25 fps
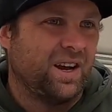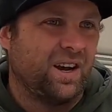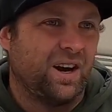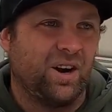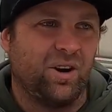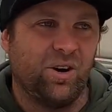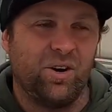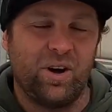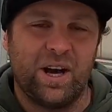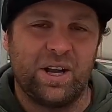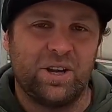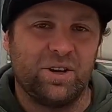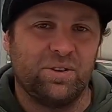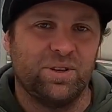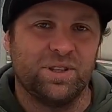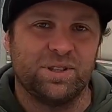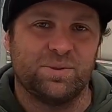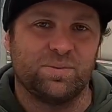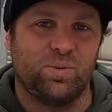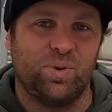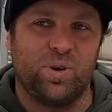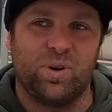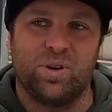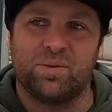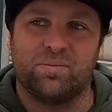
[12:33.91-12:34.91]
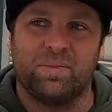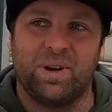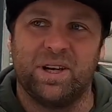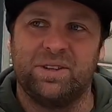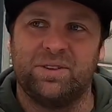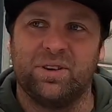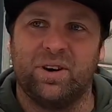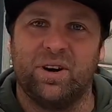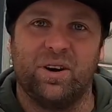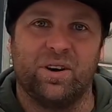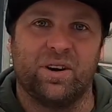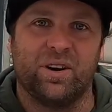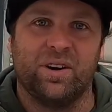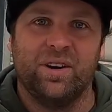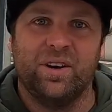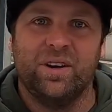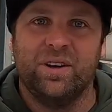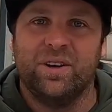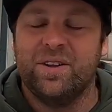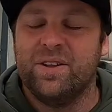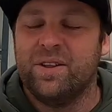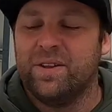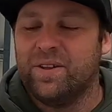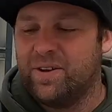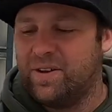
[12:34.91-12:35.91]
All I do is walk my dog.
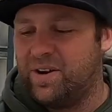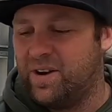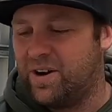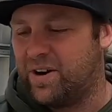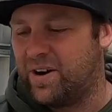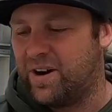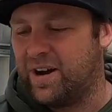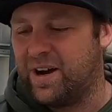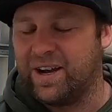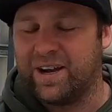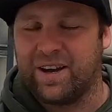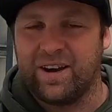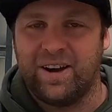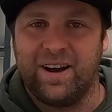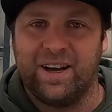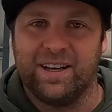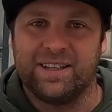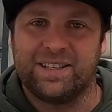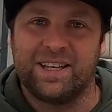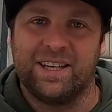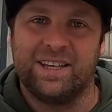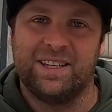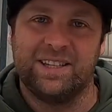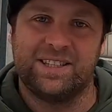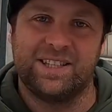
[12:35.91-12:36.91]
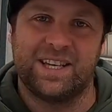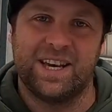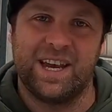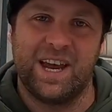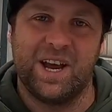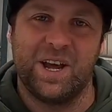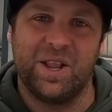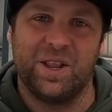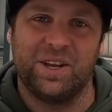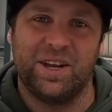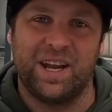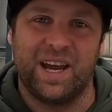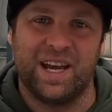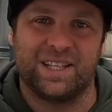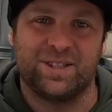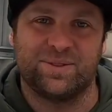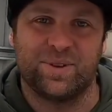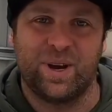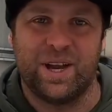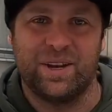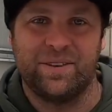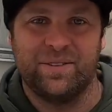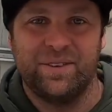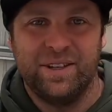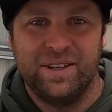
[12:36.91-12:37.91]
All right, guys, see you on the next
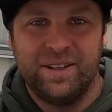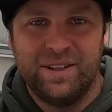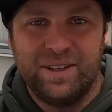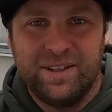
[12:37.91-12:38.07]
one.